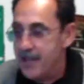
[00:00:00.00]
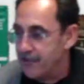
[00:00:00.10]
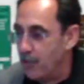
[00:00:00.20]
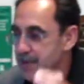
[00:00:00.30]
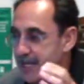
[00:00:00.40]

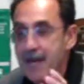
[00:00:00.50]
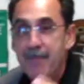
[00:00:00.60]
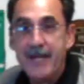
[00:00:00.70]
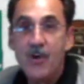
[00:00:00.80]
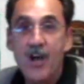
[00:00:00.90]
So we'll begin
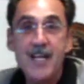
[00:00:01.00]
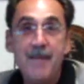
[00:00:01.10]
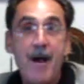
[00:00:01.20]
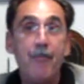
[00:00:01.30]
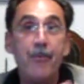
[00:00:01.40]
by talking
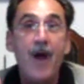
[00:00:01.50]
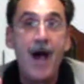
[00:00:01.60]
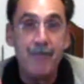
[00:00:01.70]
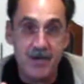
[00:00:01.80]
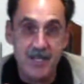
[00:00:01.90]
about
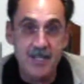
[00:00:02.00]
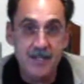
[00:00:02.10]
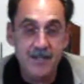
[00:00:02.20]
property.